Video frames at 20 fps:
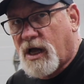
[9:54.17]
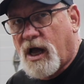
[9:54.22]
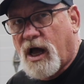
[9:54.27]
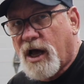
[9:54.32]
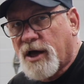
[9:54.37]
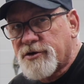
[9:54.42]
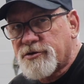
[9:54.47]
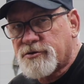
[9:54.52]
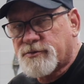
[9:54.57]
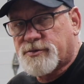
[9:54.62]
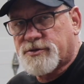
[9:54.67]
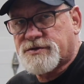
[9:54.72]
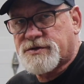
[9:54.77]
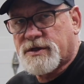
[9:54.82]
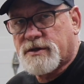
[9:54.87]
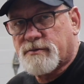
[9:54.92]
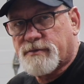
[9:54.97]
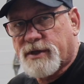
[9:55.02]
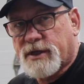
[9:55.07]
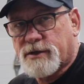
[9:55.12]

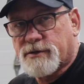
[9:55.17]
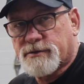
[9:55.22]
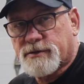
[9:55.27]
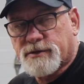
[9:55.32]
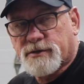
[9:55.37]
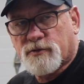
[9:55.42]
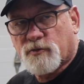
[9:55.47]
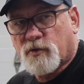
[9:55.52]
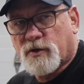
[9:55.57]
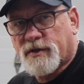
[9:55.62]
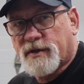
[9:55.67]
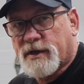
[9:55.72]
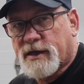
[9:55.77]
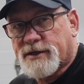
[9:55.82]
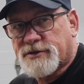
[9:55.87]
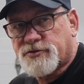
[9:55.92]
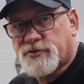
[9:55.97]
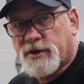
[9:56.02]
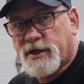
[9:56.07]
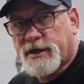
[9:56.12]
100% better than the one that I
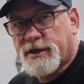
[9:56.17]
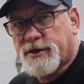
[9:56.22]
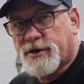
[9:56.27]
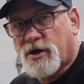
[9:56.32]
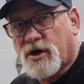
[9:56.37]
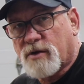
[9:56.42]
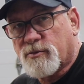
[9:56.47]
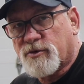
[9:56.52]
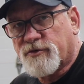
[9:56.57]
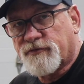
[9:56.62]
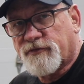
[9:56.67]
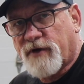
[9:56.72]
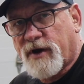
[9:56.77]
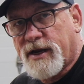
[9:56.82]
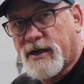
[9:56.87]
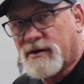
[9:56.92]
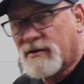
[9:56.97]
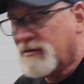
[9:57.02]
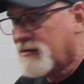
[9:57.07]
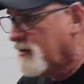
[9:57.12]
tried at Harbor
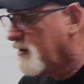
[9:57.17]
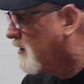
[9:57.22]
Freight.